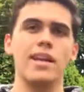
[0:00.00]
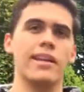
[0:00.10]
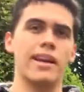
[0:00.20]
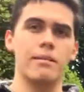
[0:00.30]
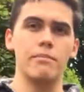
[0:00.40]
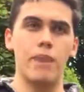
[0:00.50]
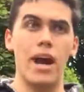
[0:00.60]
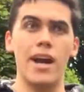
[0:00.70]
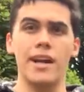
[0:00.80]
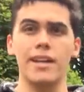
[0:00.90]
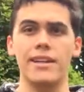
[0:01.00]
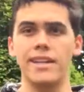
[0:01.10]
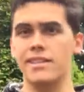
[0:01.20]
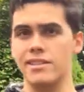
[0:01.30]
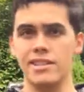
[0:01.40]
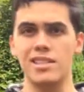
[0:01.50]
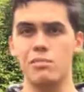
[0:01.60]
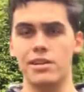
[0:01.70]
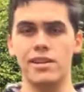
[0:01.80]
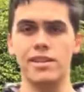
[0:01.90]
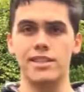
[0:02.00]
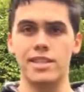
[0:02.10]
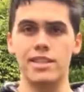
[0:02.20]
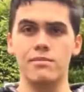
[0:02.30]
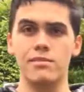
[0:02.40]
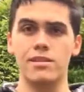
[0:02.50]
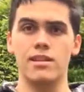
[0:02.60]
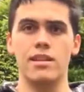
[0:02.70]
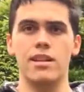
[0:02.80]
that combine interdisciplinary teams